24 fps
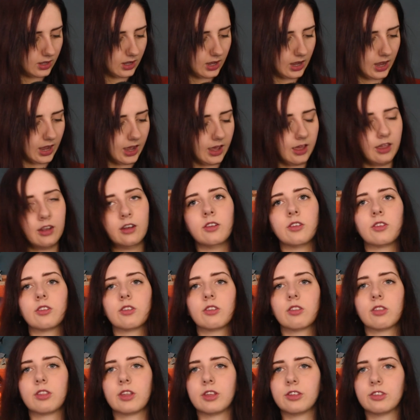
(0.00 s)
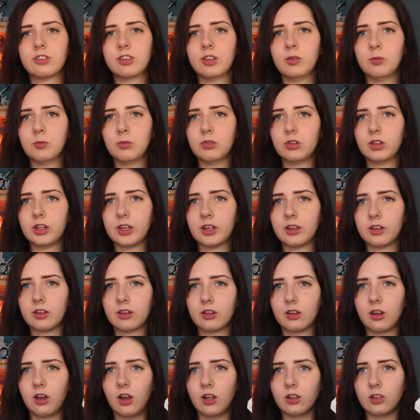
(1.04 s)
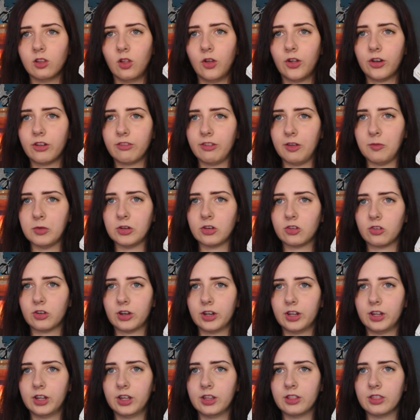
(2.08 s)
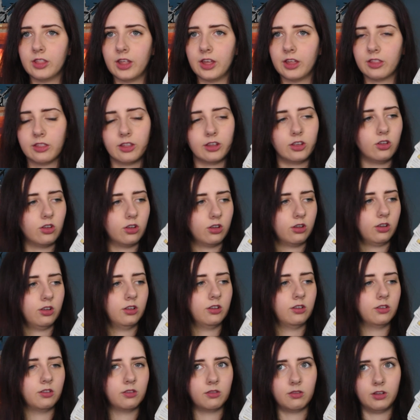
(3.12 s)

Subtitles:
And there's simply a lot of imagery in there that you can